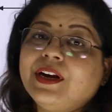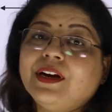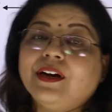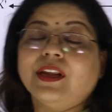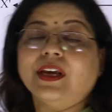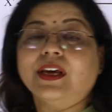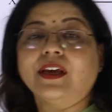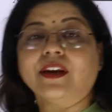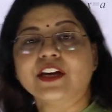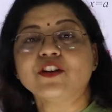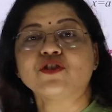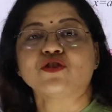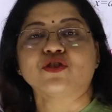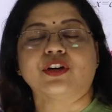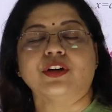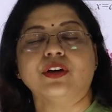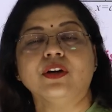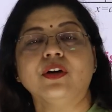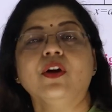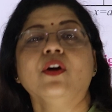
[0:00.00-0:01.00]

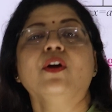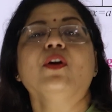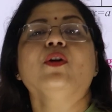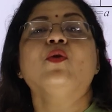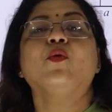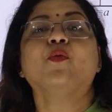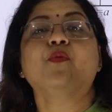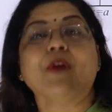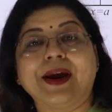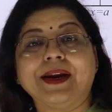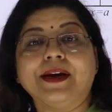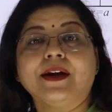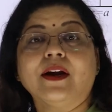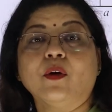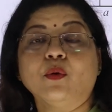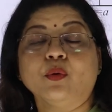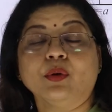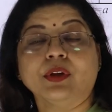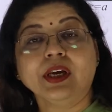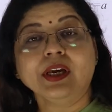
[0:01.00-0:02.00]
integration to find
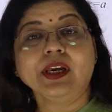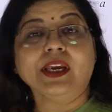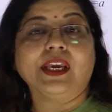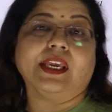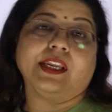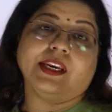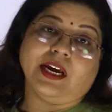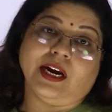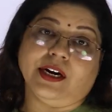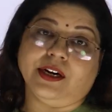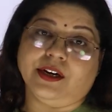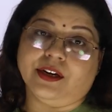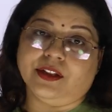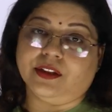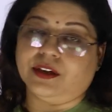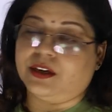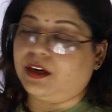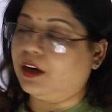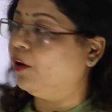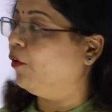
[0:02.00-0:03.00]
out the area under
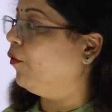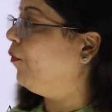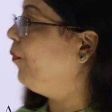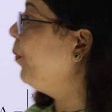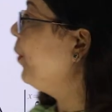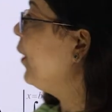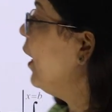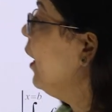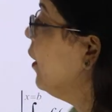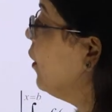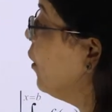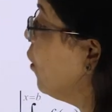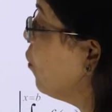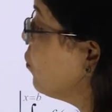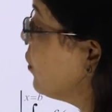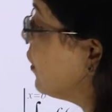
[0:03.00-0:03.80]
the curve. Now,